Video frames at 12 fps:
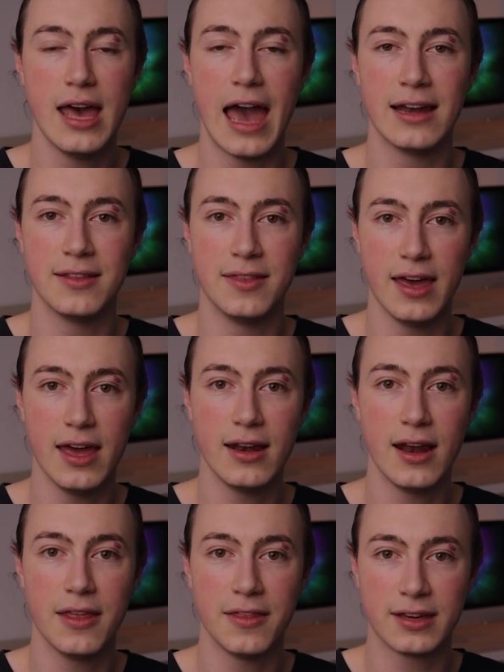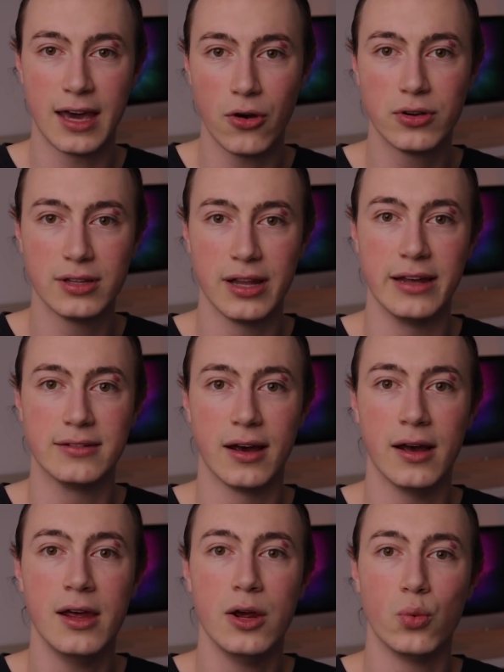And then the
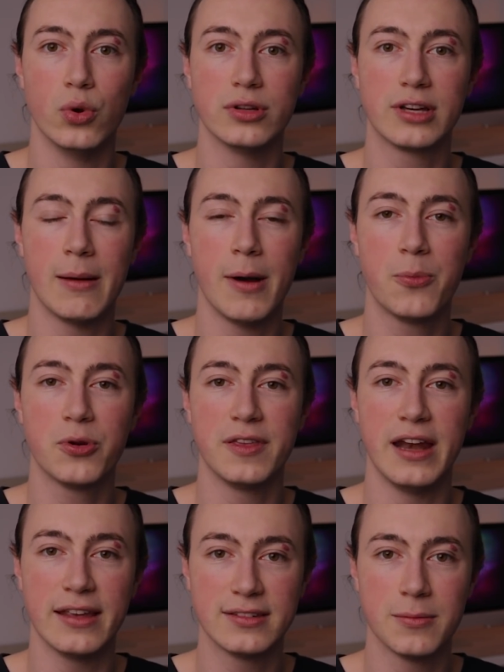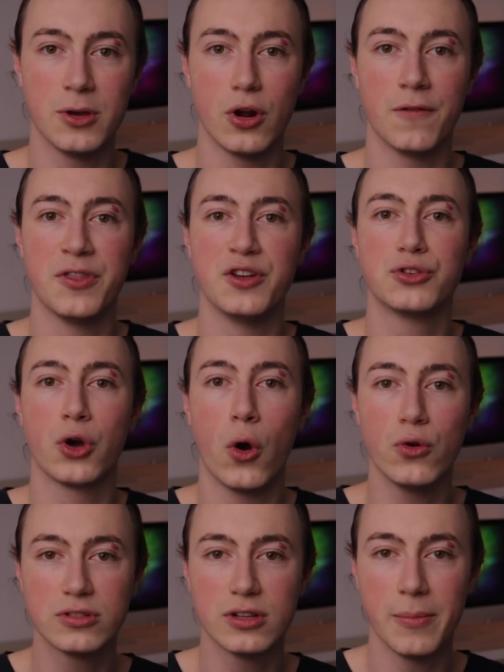calculator will come up with an estimate of the
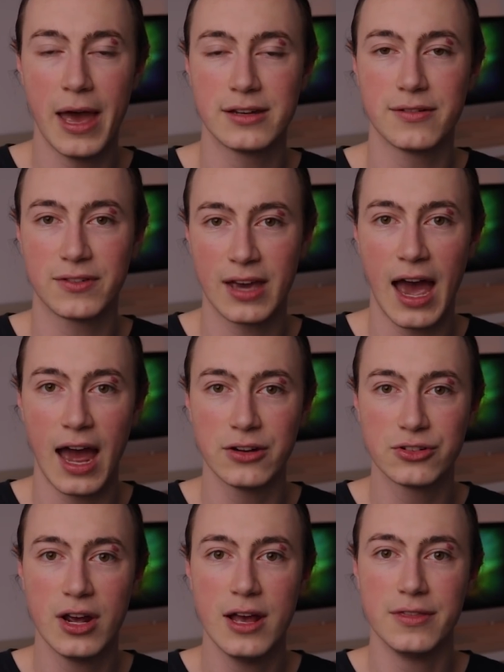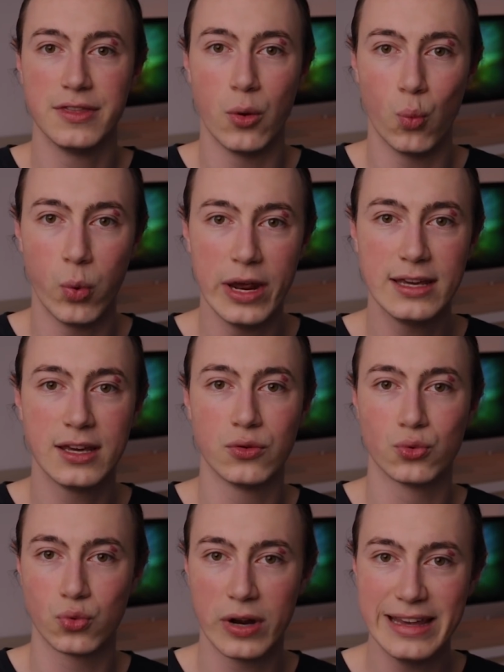total amount of cash that we
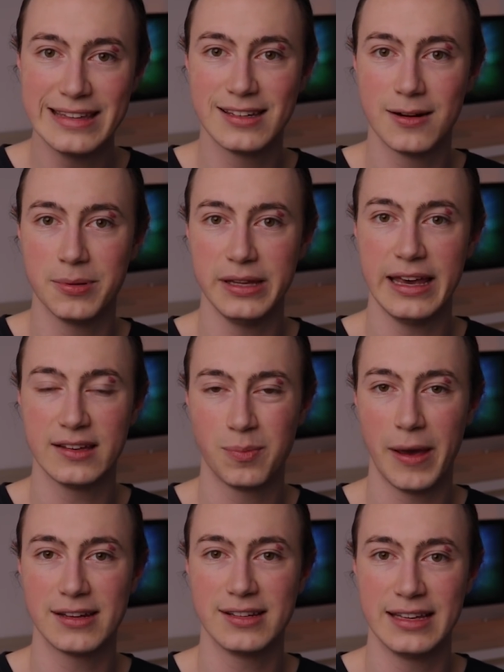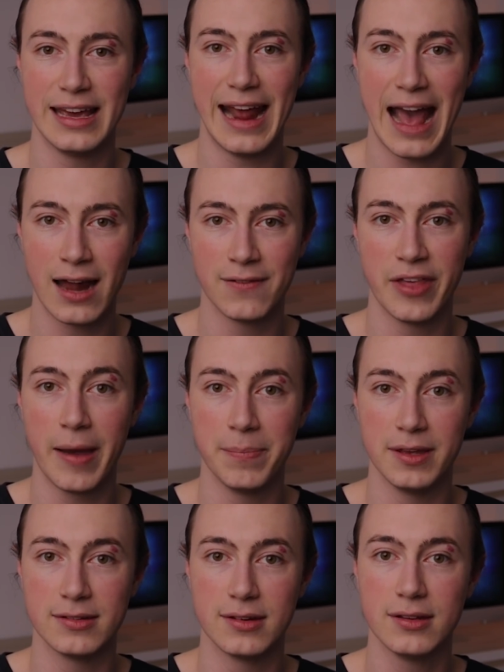can reasonably expect to get out of that
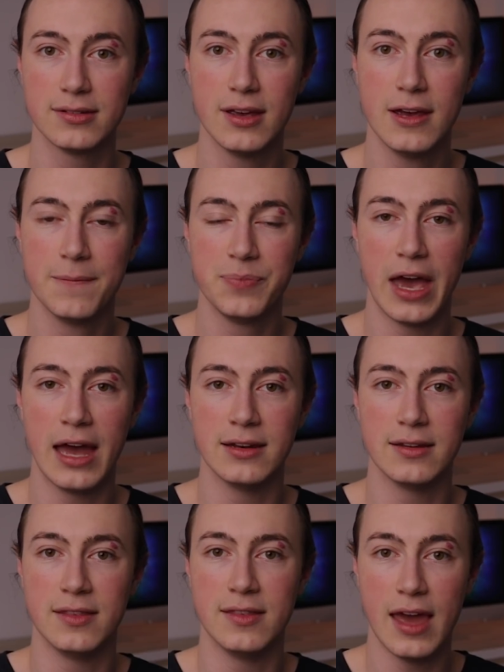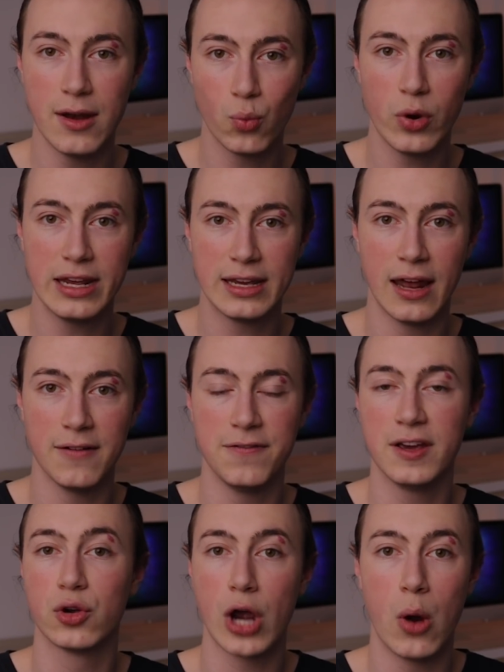business and then we can
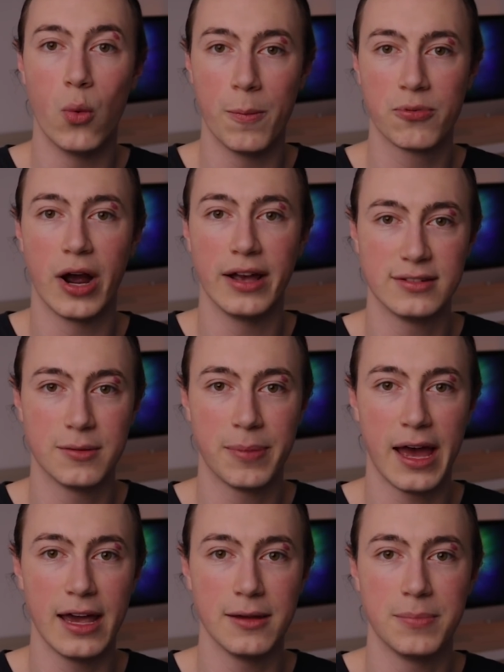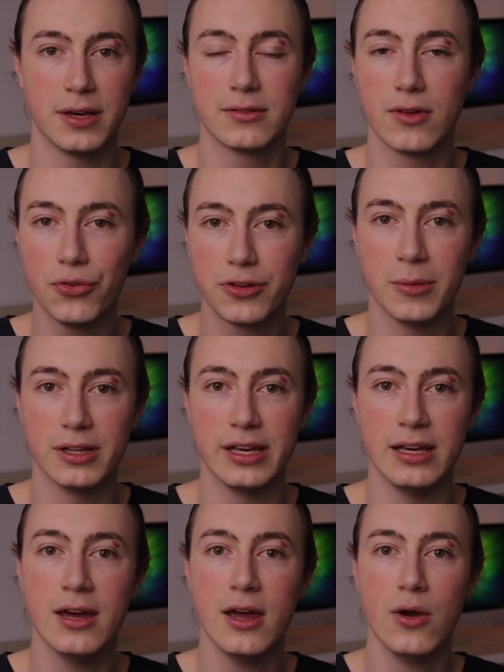figure out what price to pay. Because
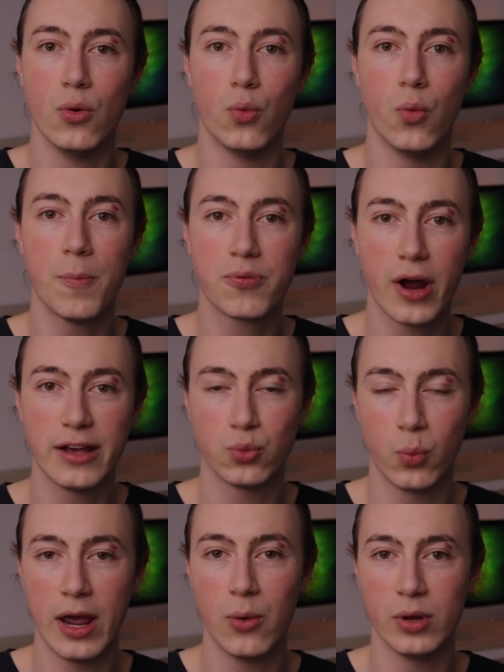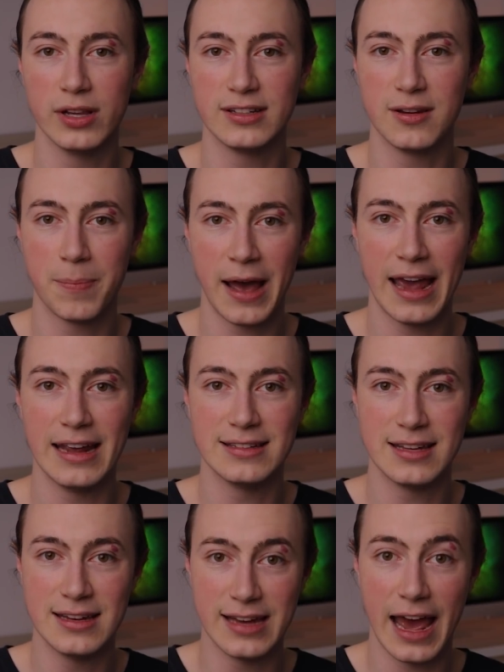ultimately, what price we're willing to pay
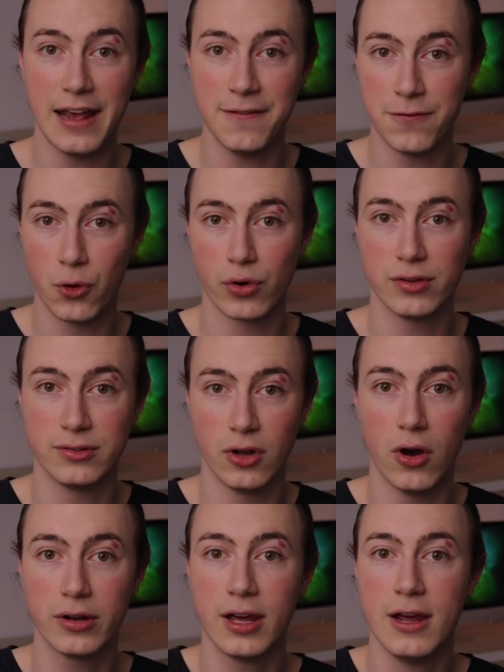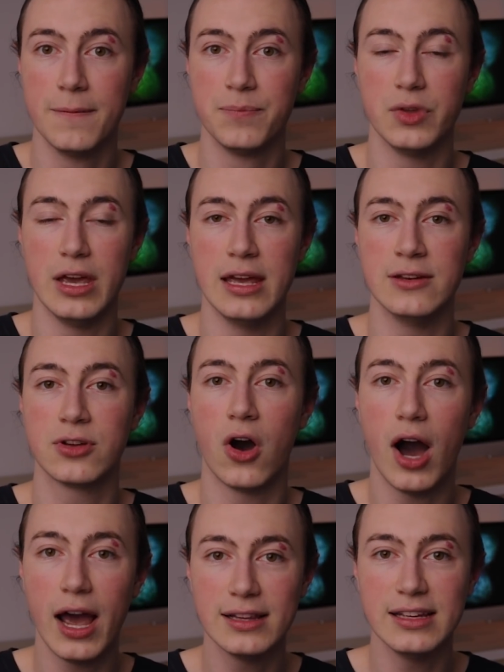today for a stock
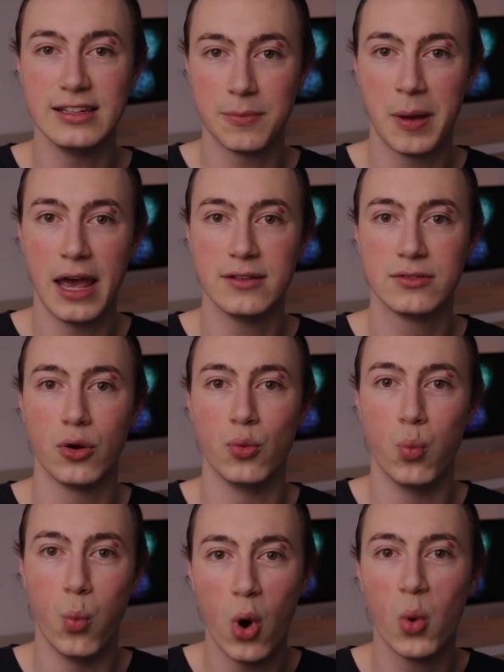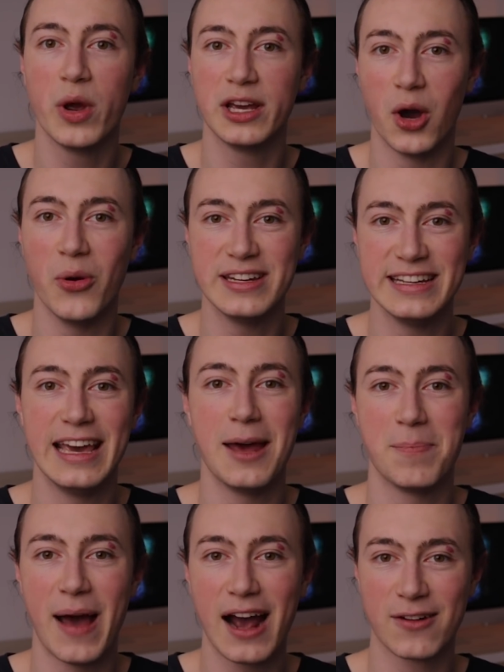entirely depends on what we're going to
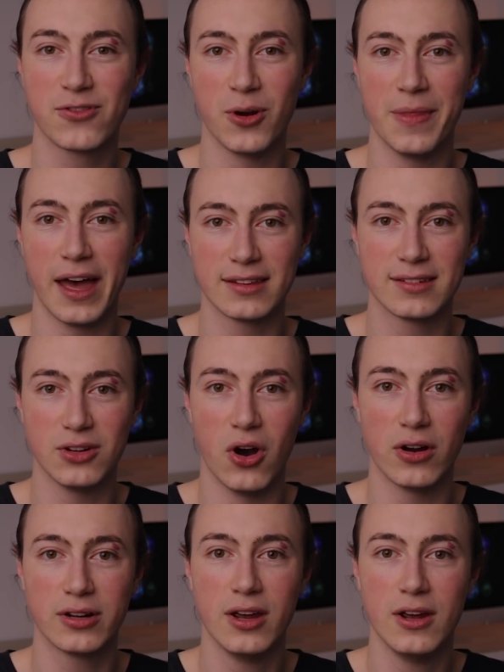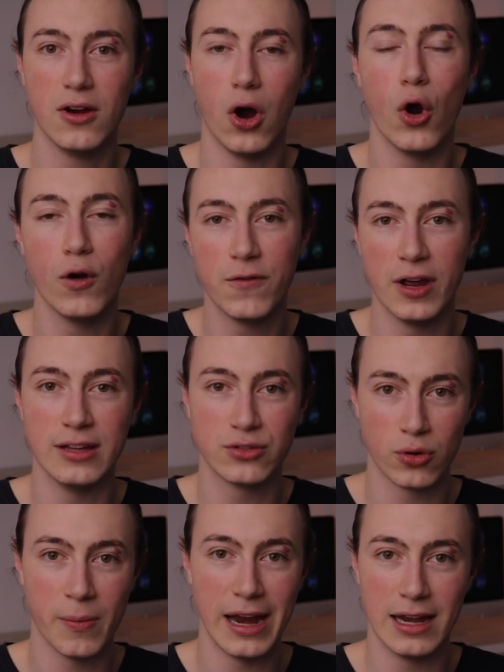get back from that stock over its
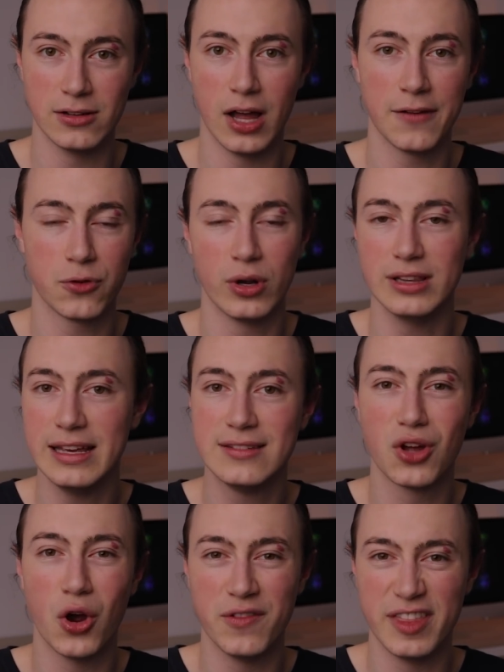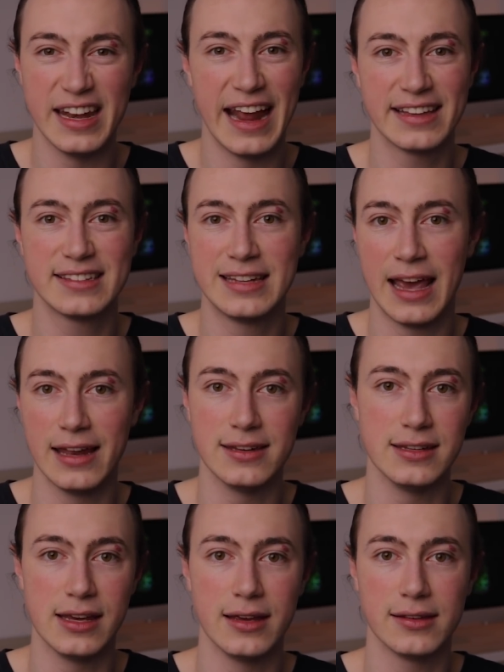remaining life, or at least over the next 10
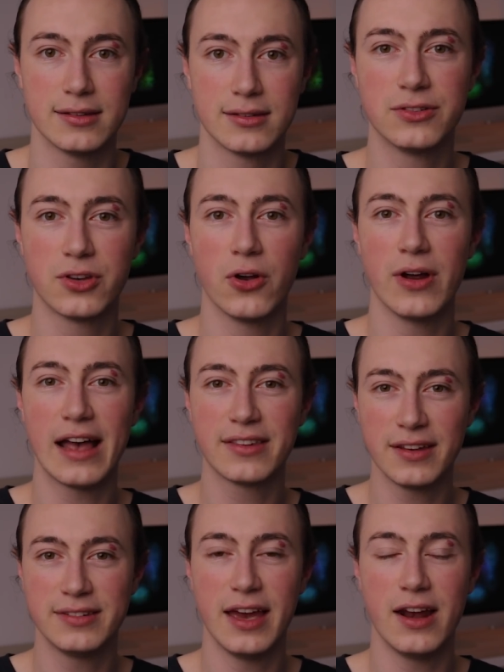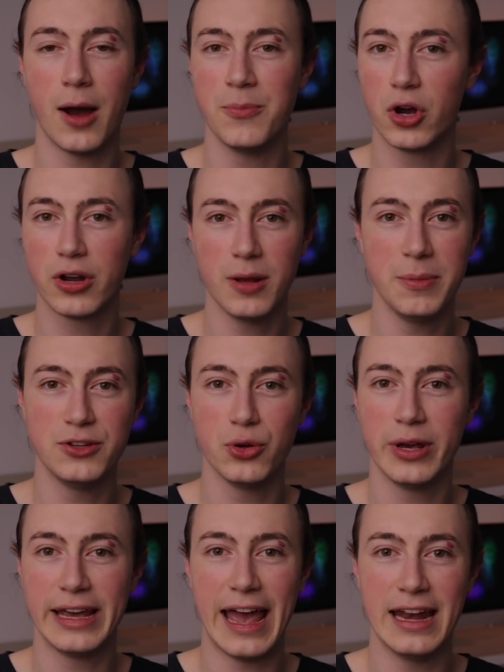years. So as I said, I'm not going to be
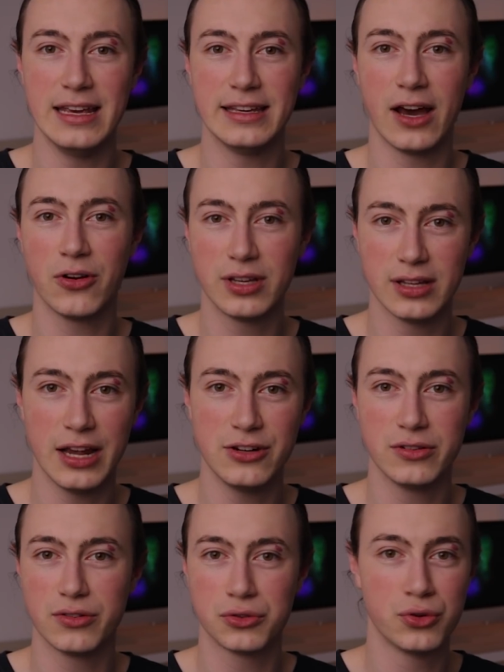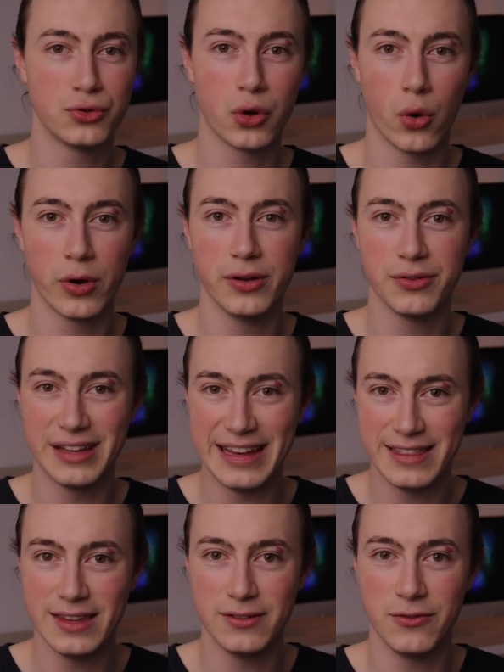doing any calculations or tutorials
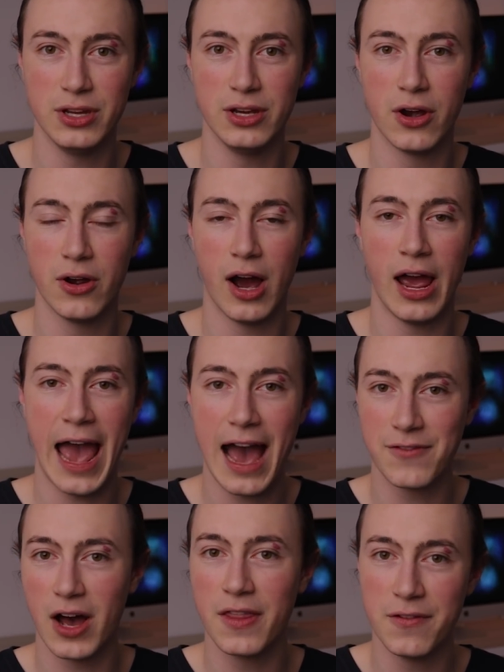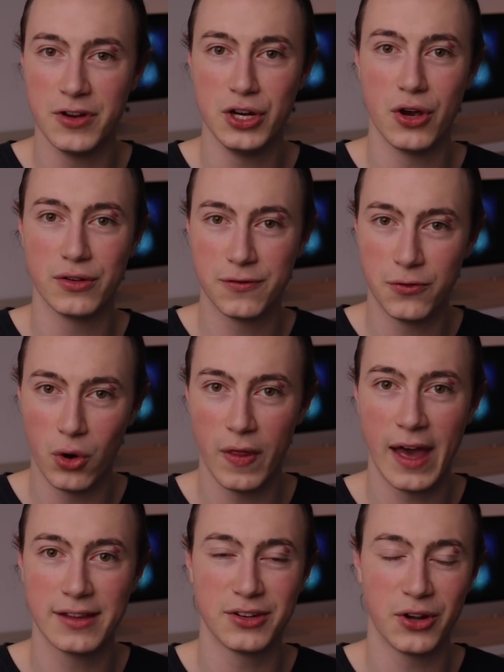in this video. I have other videos for
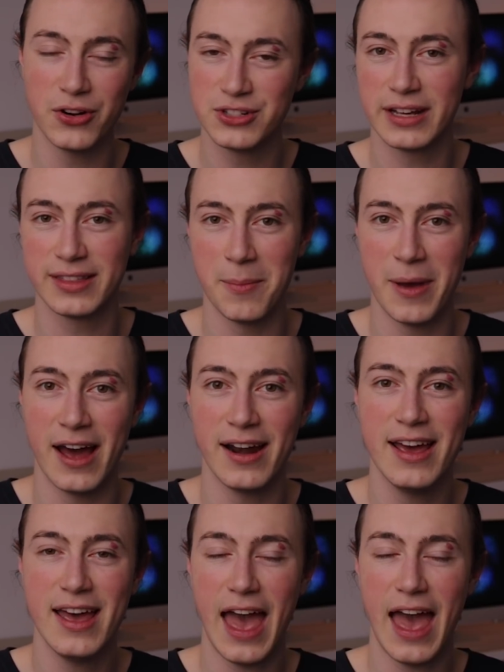that, so go check them out.